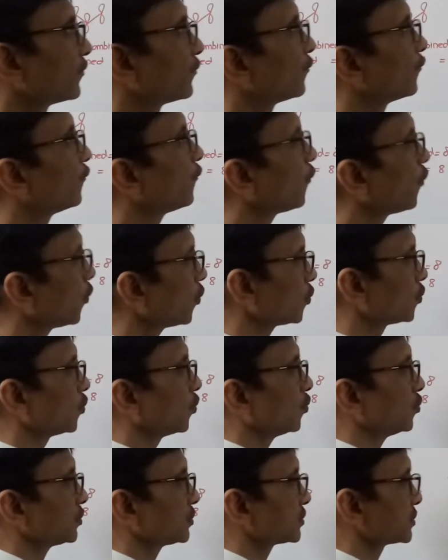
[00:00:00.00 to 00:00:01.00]
4
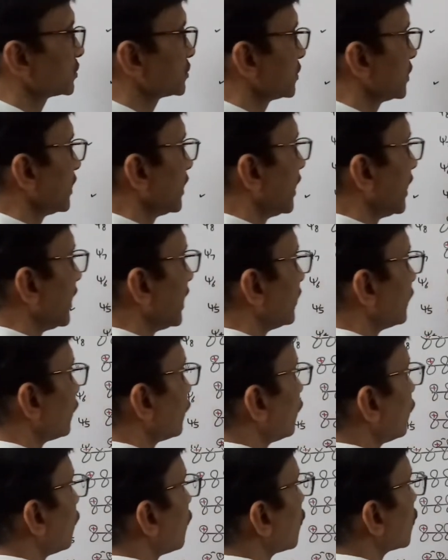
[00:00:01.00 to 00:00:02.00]
nodes, and
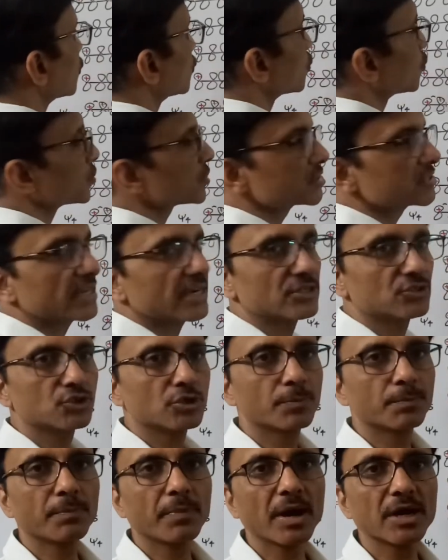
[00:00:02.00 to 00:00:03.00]
4 nodes that
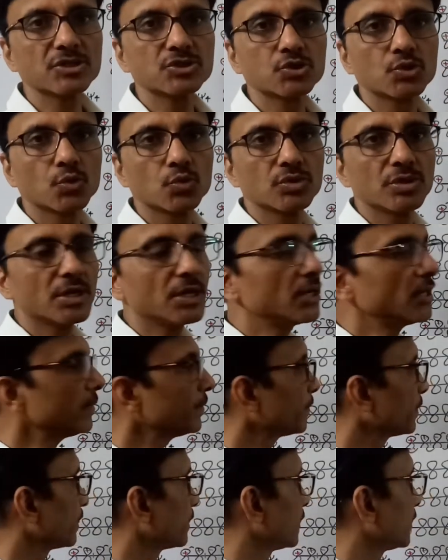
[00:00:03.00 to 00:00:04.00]
should pass through
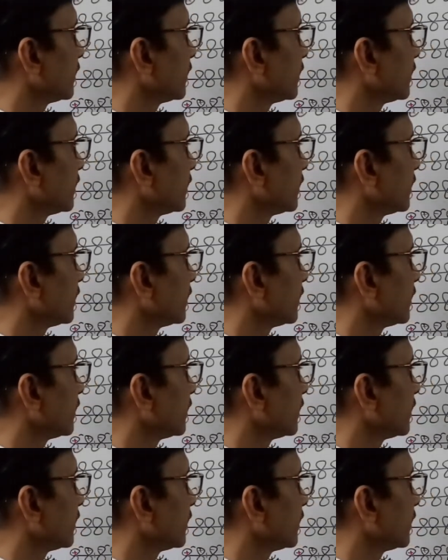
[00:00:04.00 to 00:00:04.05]
the,